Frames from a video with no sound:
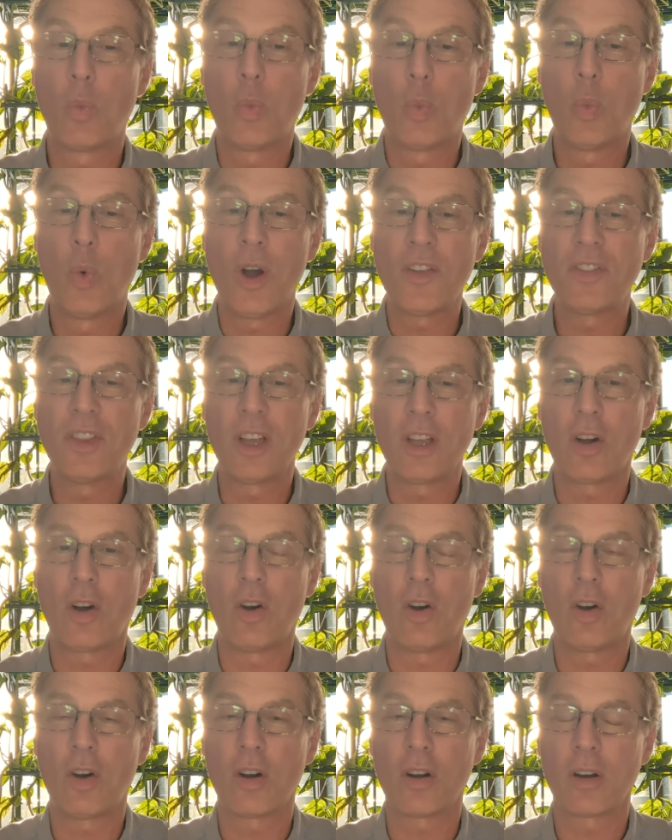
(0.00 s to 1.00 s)
what they
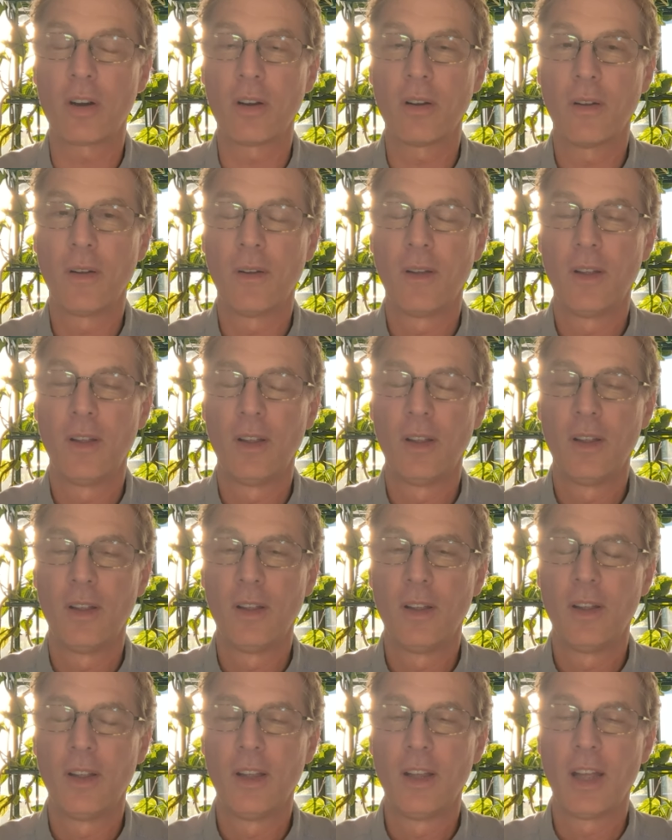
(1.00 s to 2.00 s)
are
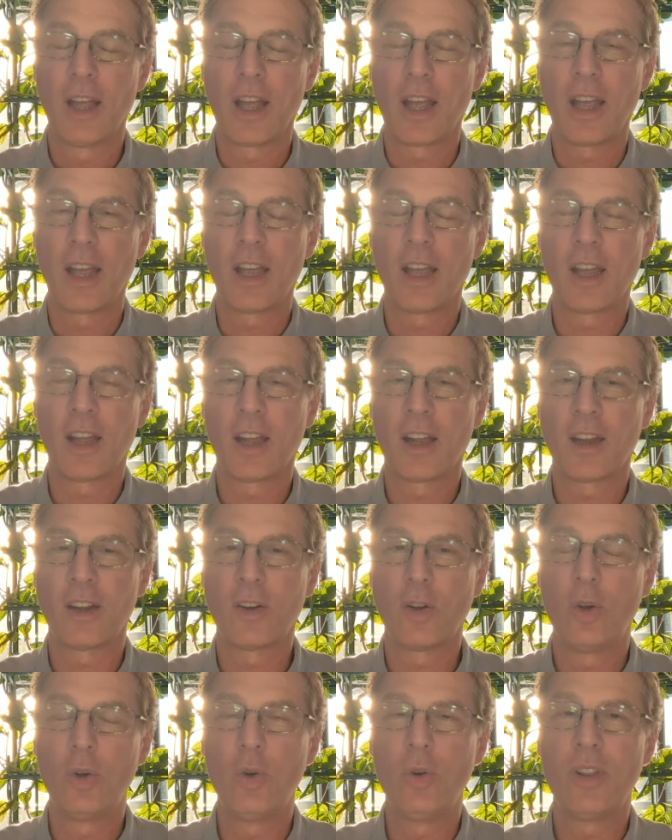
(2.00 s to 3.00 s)

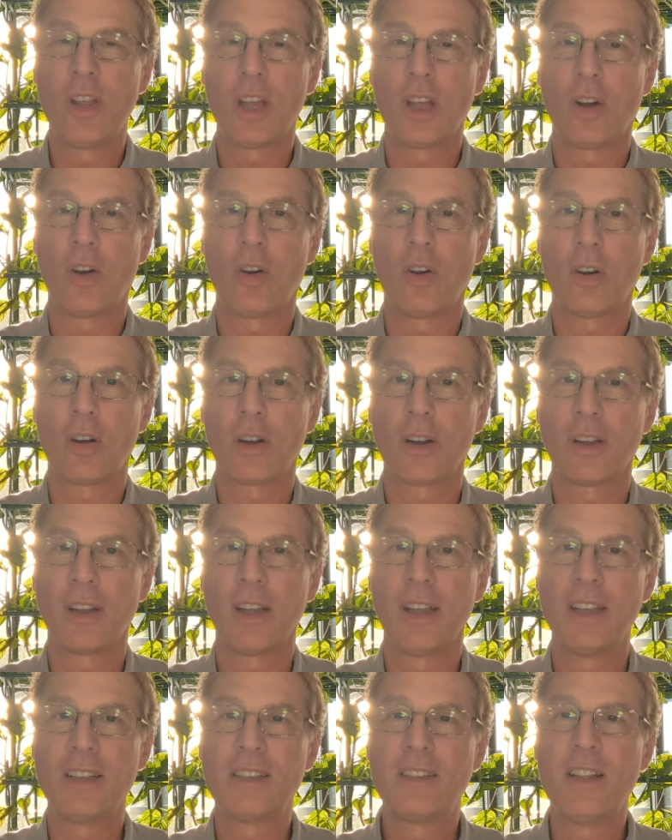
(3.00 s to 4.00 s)
and who they are
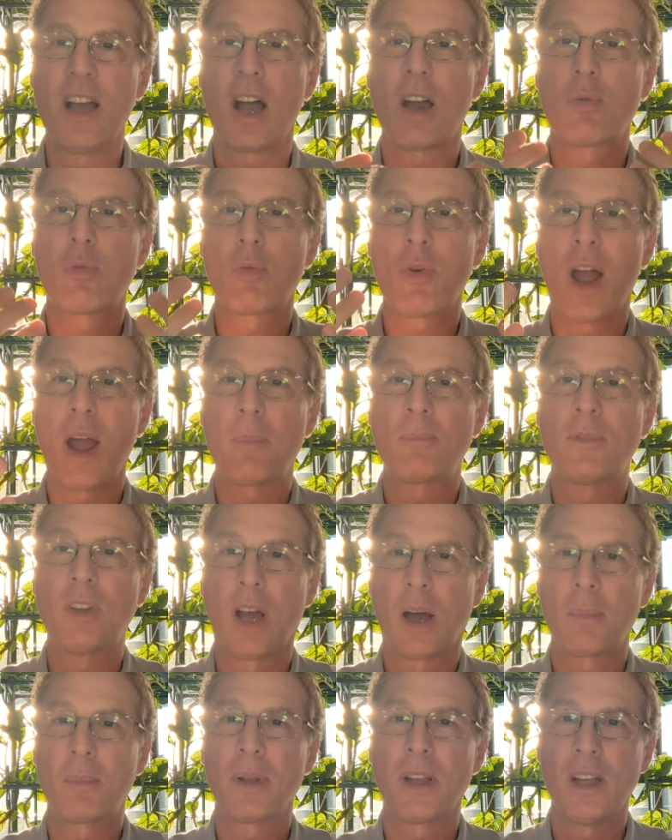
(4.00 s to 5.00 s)
is not wrapped
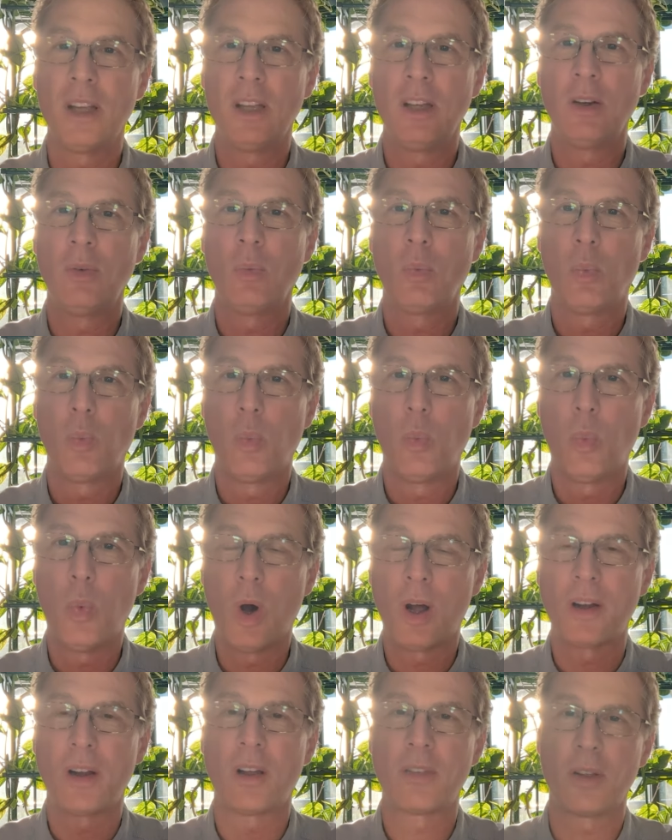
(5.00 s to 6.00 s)
up in
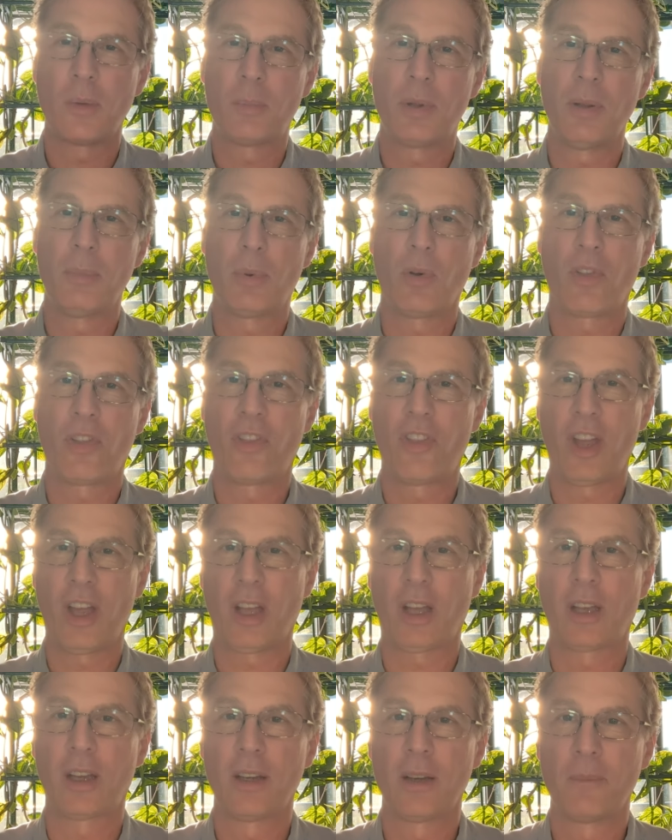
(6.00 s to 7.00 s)
what other people
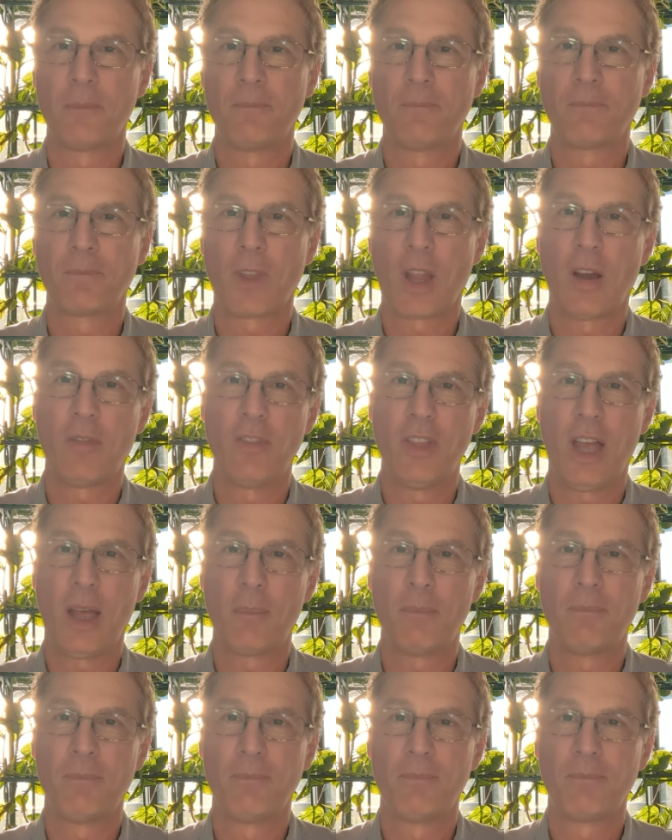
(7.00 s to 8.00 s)
think of
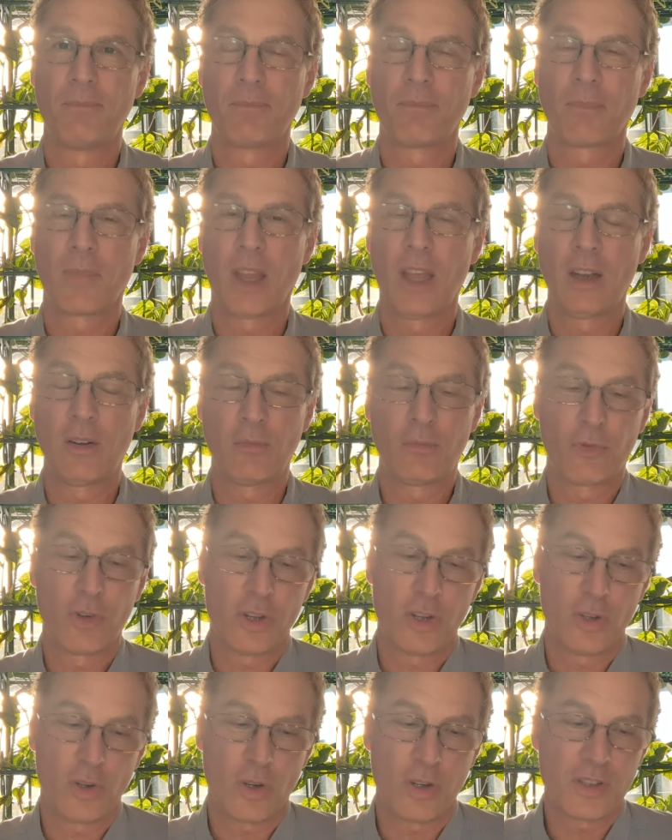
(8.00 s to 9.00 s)
them. And for
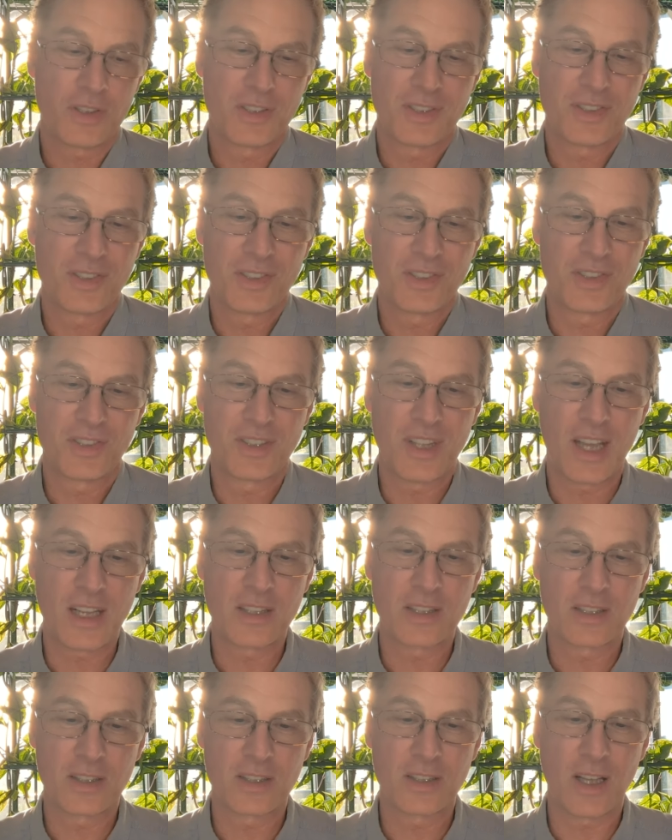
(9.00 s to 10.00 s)
the narcissist,
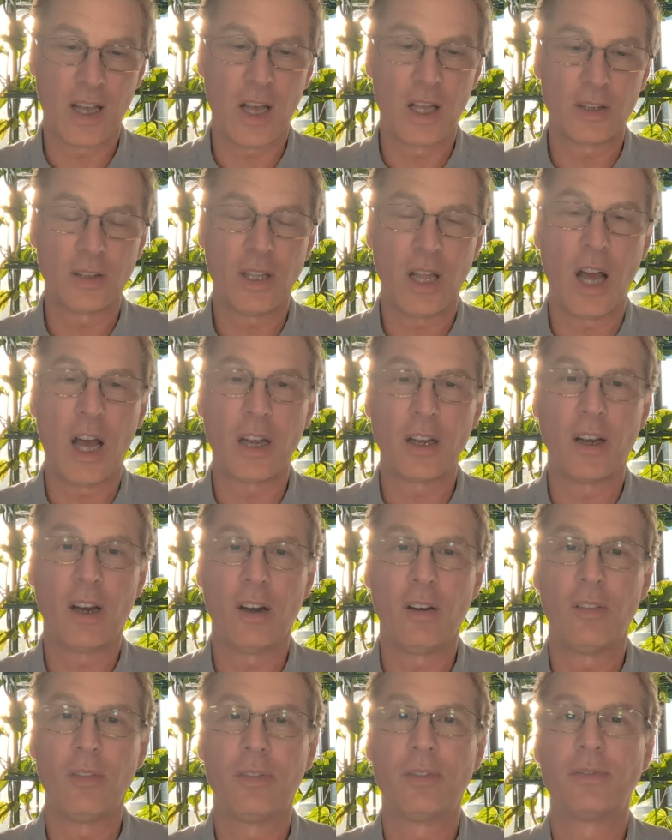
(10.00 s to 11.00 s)
that's a lot
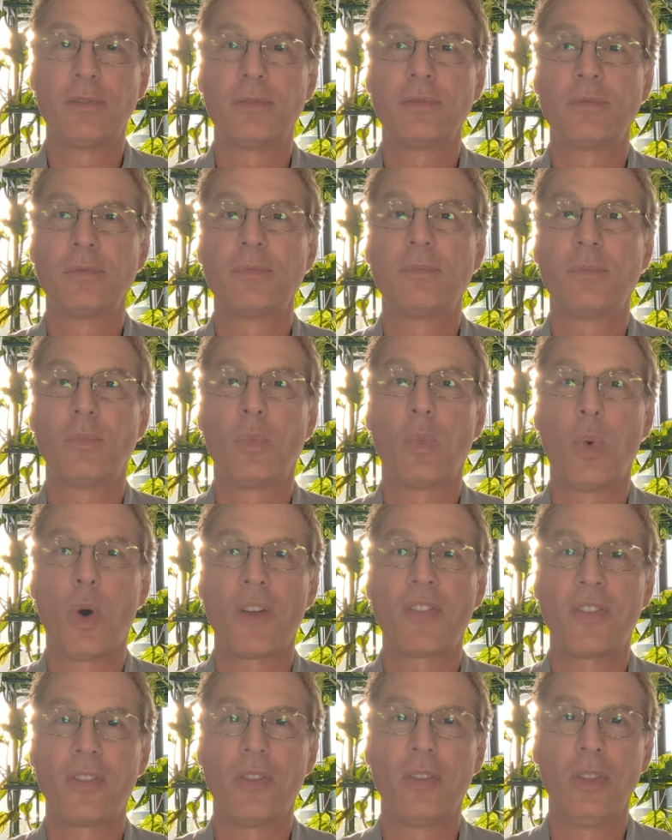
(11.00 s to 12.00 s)
of
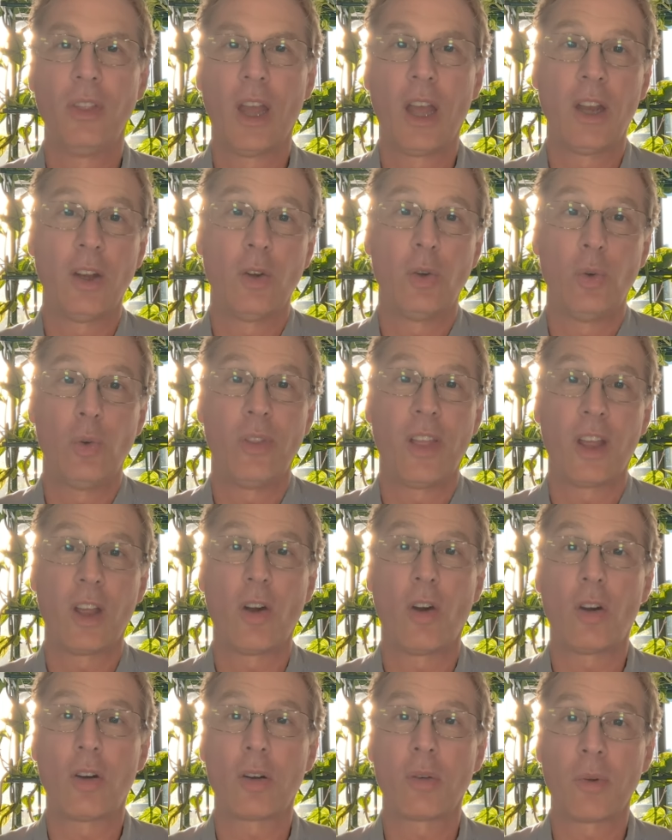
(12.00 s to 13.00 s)
what and who they
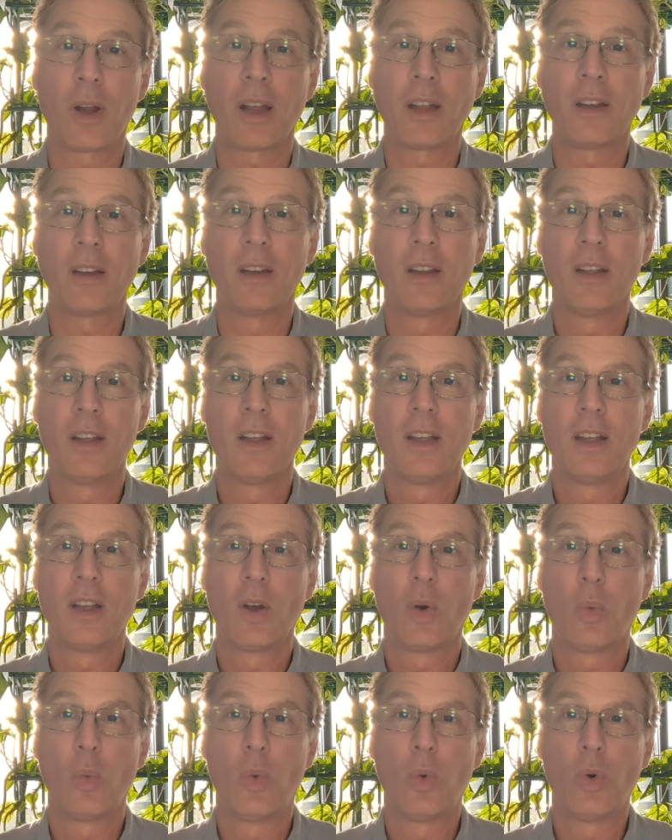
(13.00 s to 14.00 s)
are, right?
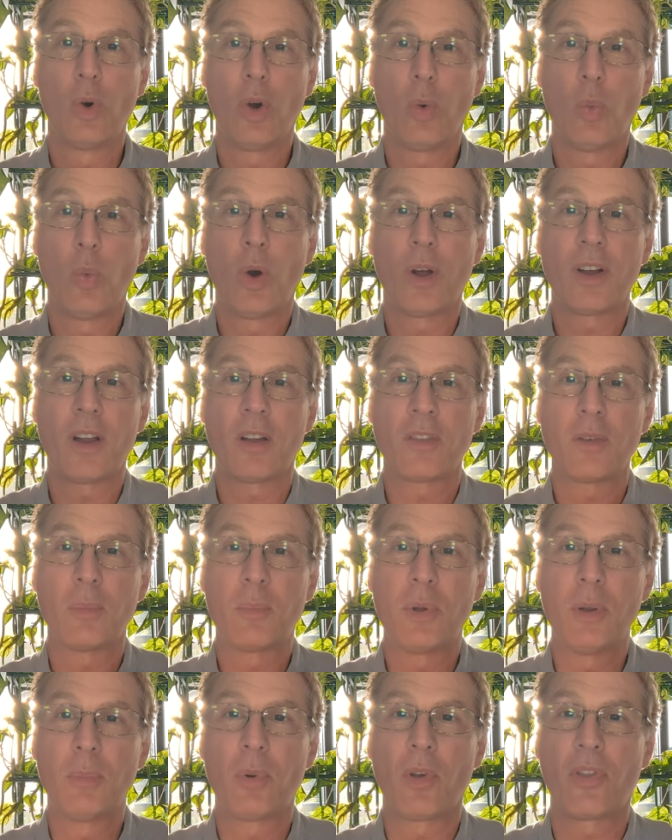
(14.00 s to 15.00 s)
What other
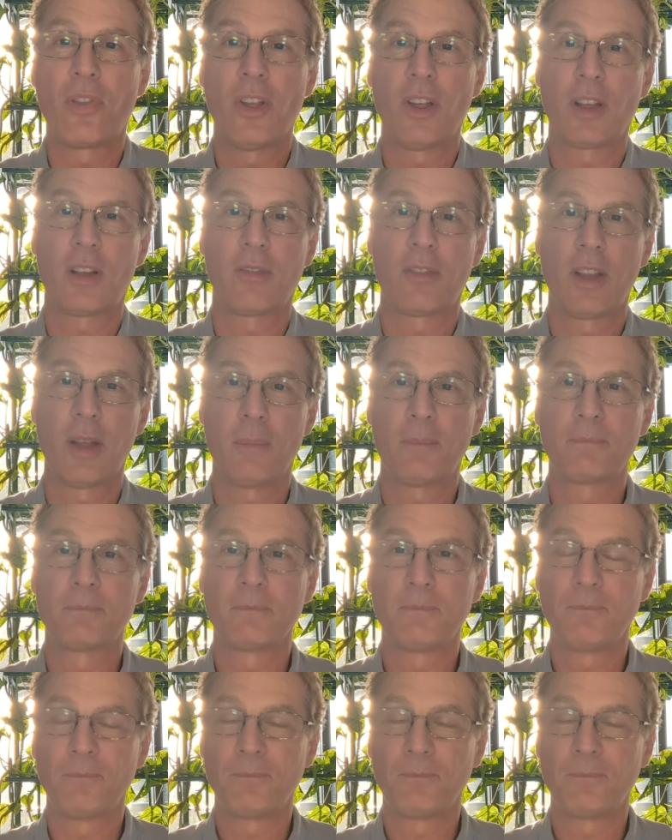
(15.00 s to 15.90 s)
people think of them.